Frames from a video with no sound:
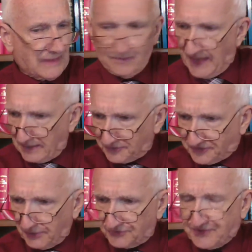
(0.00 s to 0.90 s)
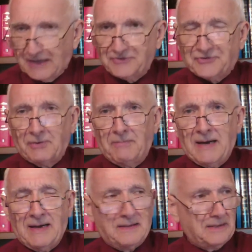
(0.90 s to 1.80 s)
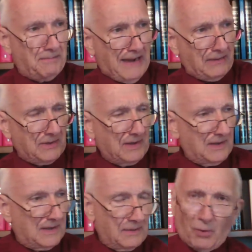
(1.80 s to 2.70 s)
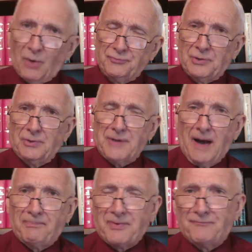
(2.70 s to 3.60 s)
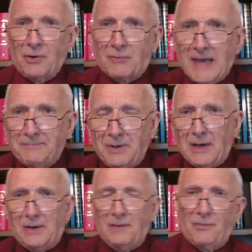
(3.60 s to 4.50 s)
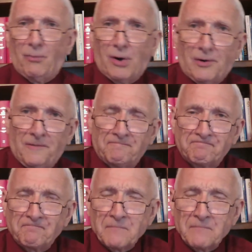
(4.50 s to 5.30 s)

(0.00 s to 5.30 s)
That'll sure change your mind about want to adopt the vocabulary of the world.